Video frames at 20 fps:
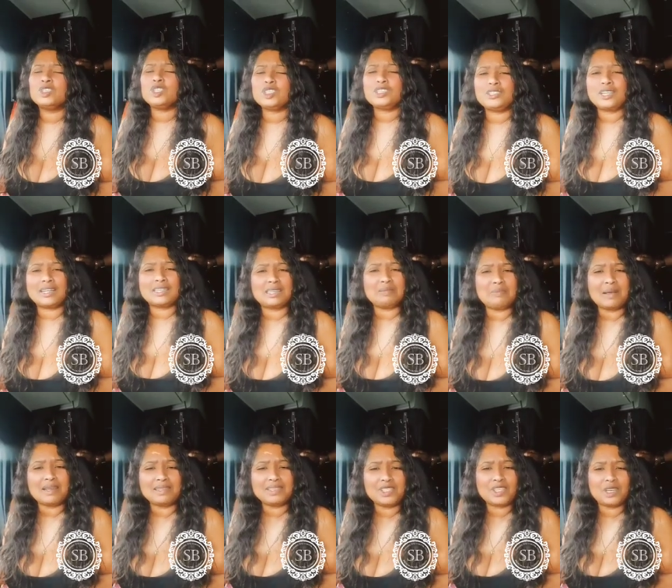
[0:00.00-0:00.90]
She
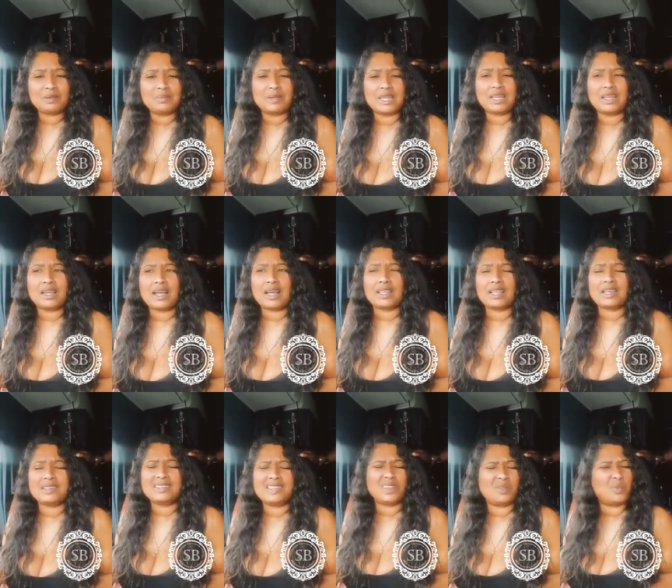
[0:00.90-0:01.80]
said, yeah, he's
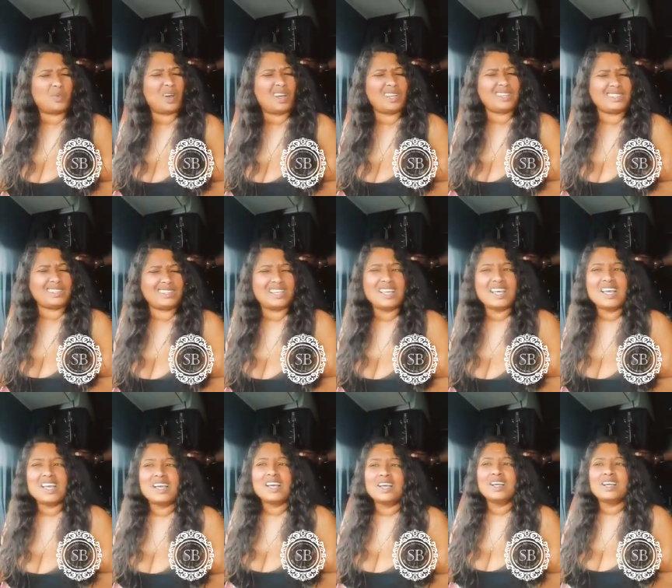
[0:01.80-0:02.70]
telling me my driver
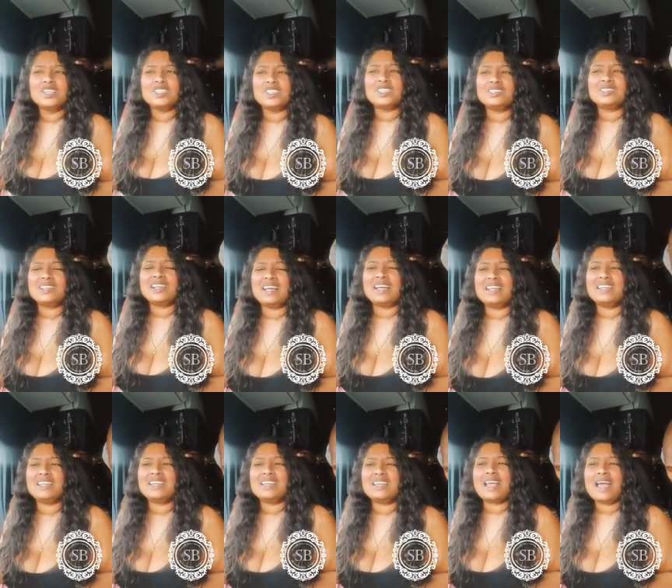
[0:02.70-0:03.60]
sent him to pick
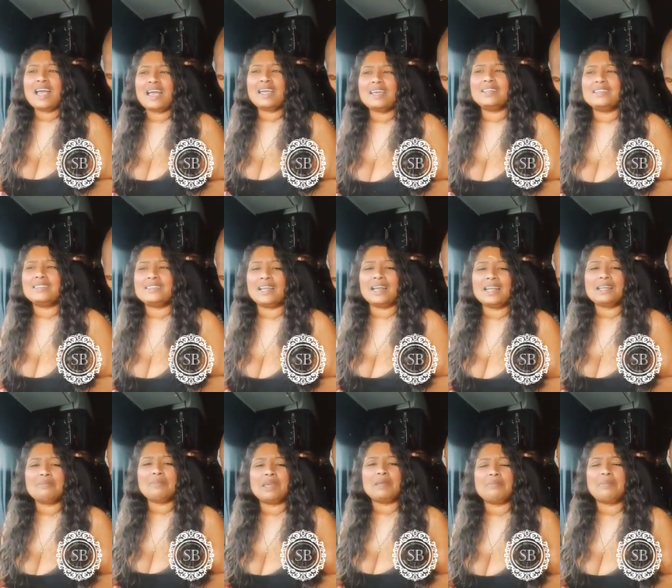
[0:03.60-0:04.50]
me up to come
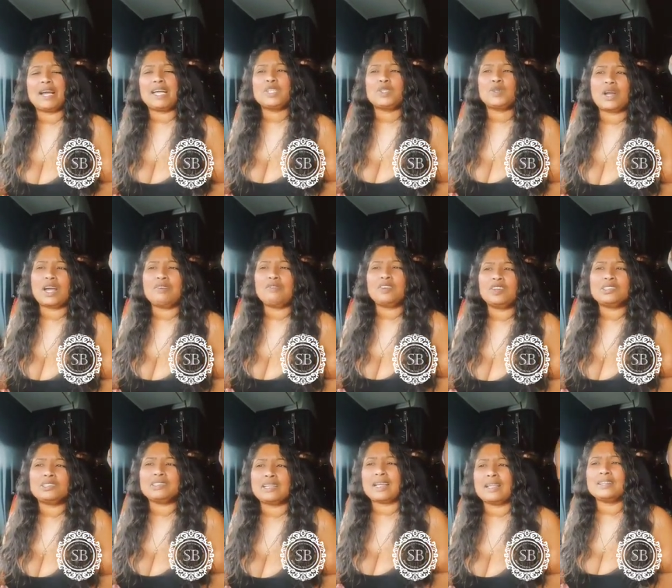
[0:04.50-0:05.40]
with him. And
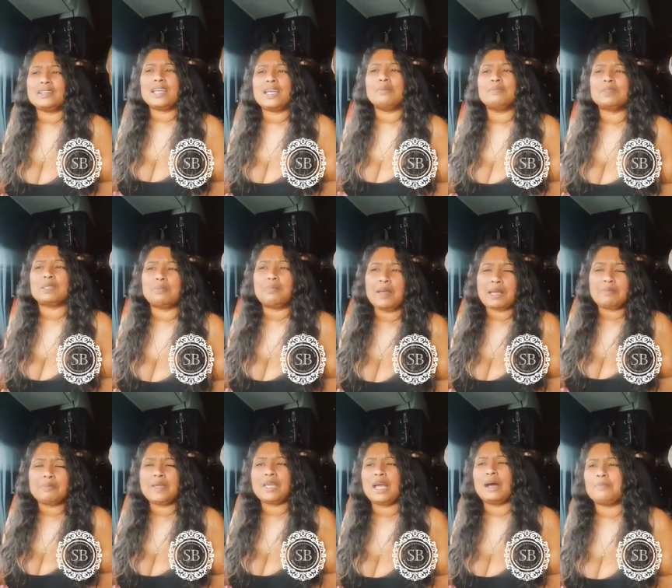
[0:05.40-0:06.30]
I'm like,
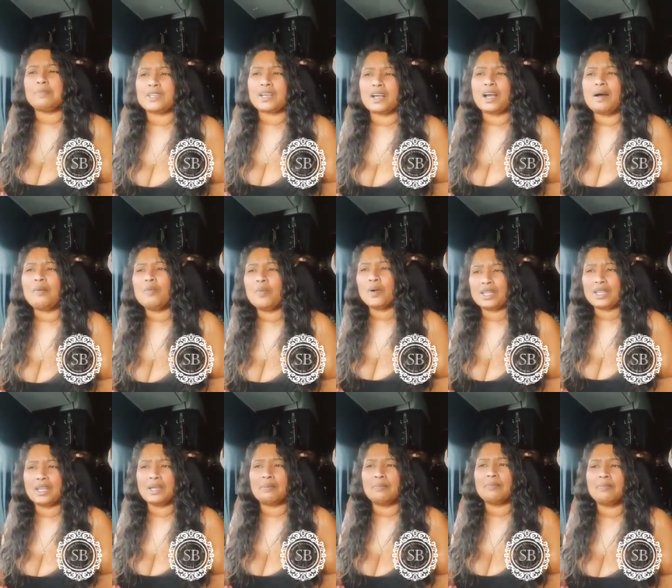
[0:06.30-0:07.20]
no.
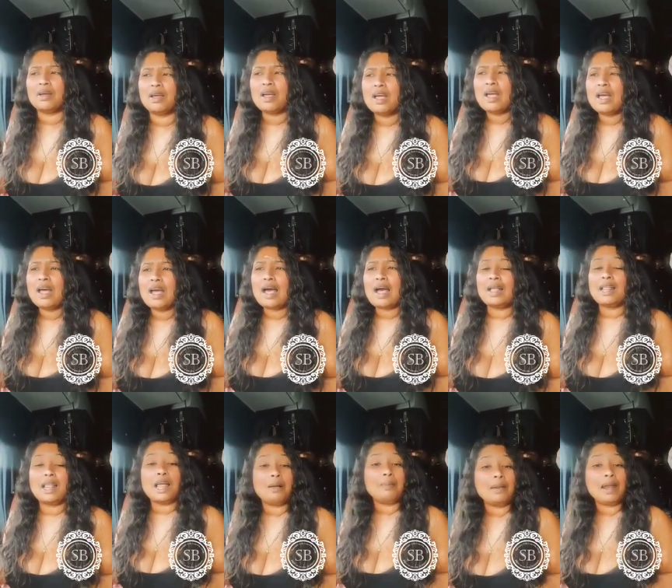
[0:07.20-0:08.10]
Do not go with
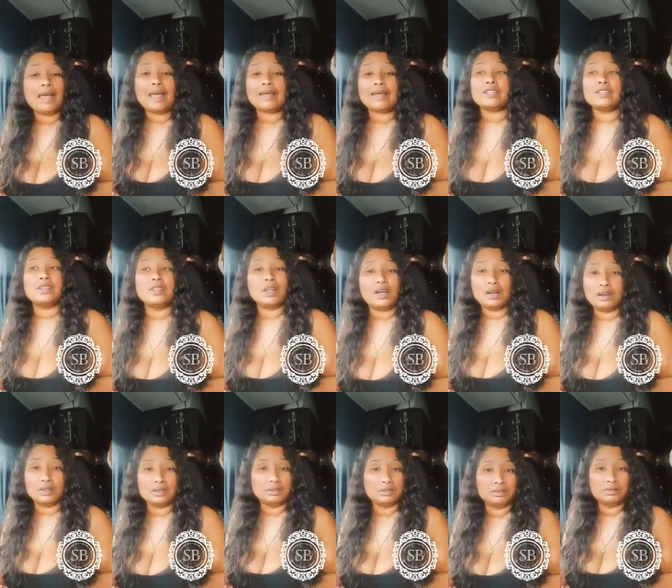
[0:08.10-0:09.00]
anybody just like
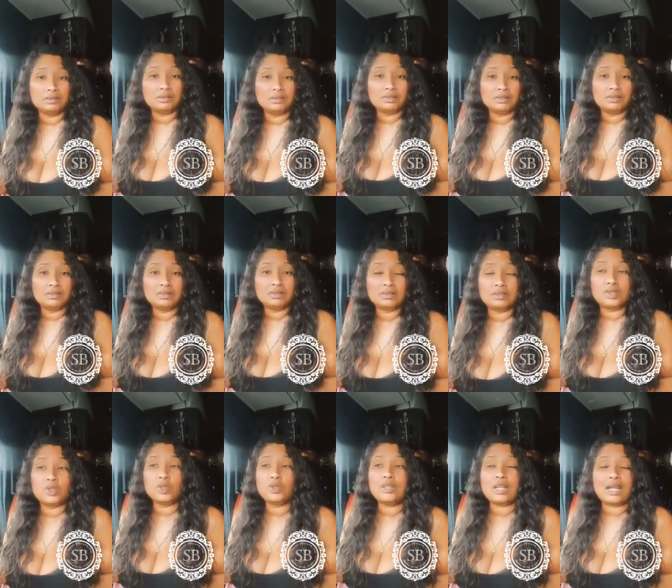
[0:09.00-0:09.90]
that. You need to
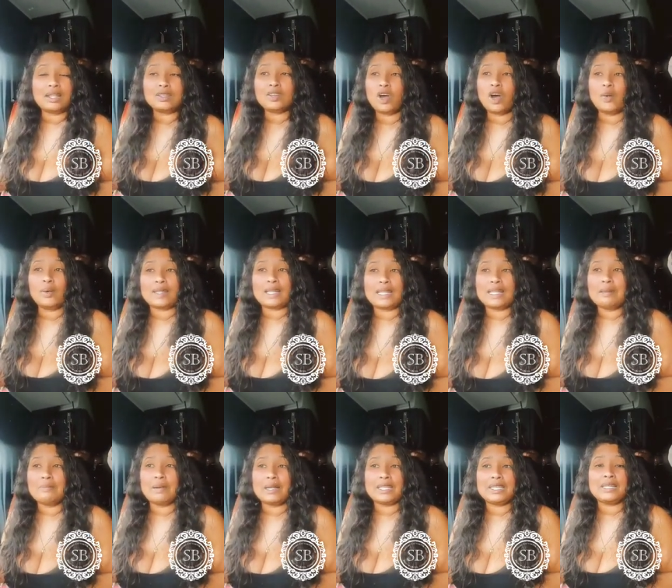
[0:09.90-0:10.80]
call your driver and
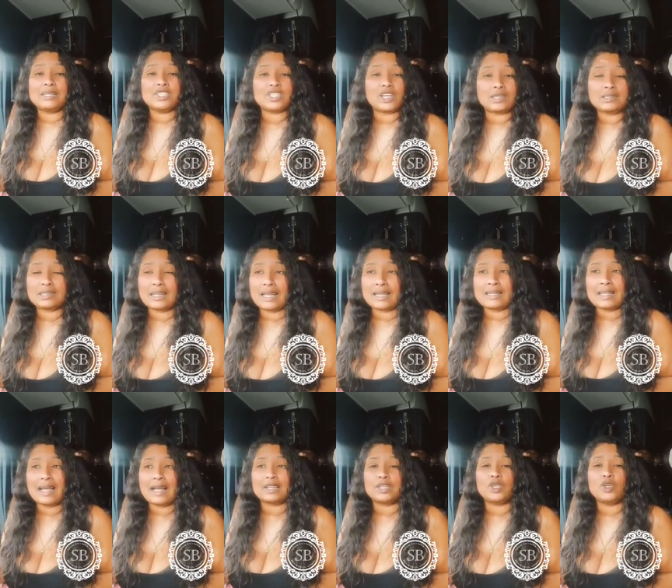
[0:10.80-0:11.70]
ask him where he is.
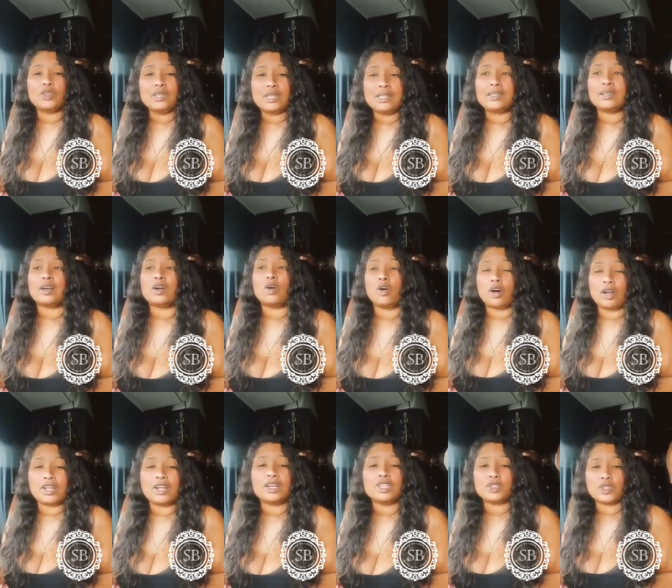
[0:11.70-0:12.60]
And did he
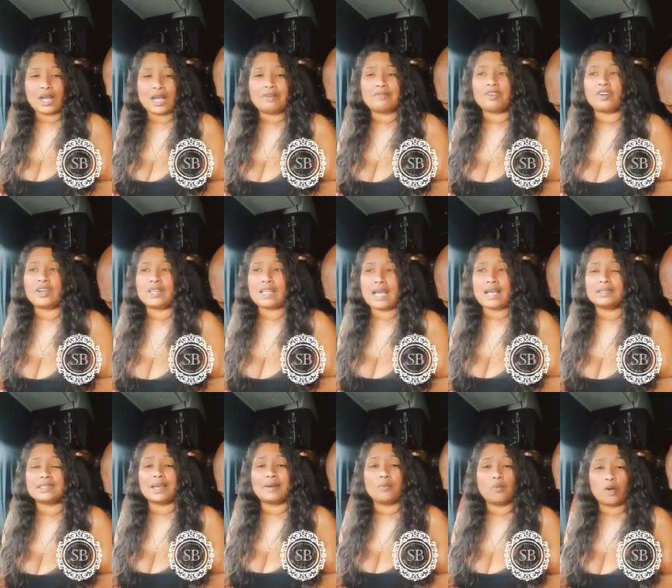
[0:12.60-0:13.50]
send somebody for
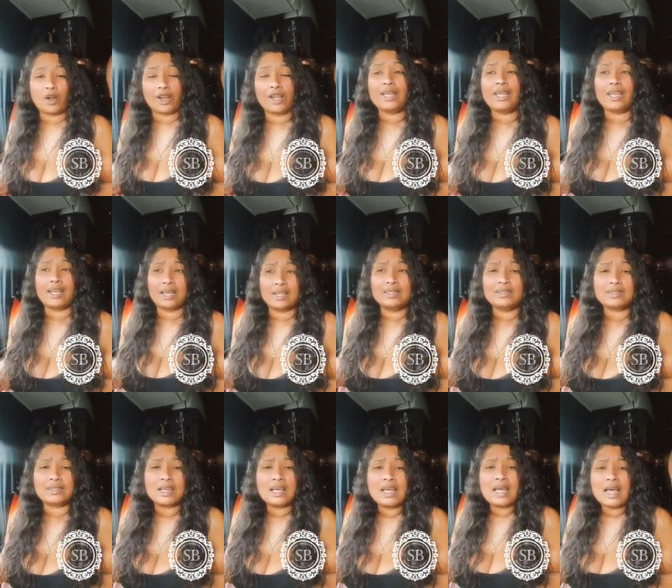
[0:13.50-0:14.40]
you? And he needs
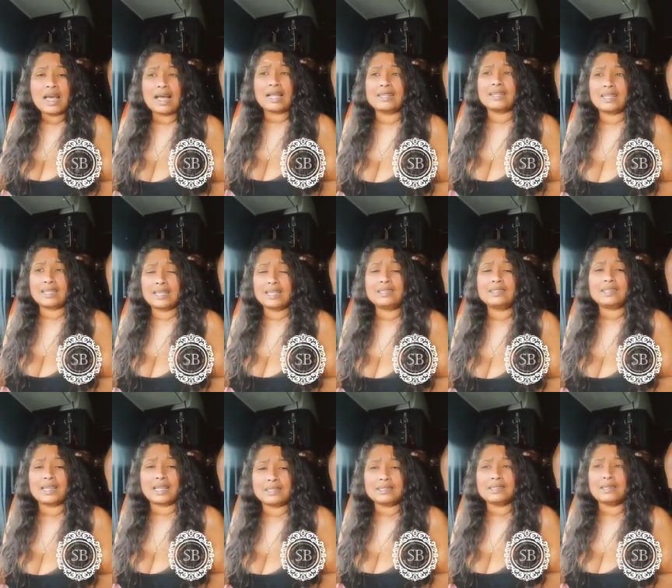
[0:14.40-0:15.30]
to verify who it
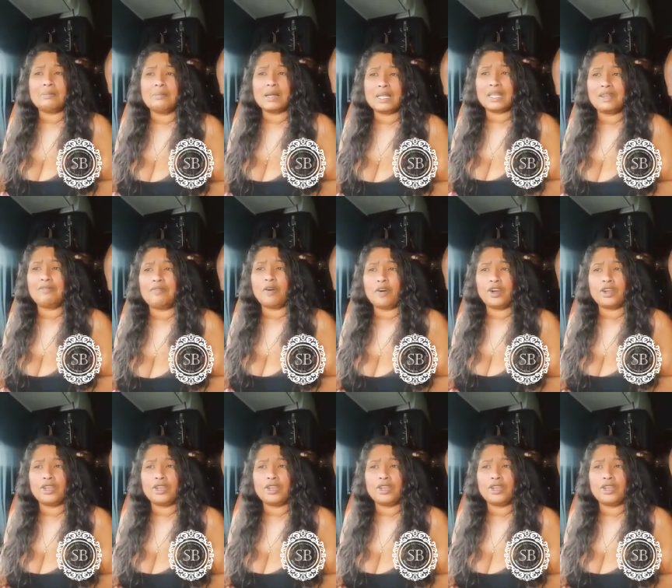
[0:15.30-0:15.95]
is and so forth.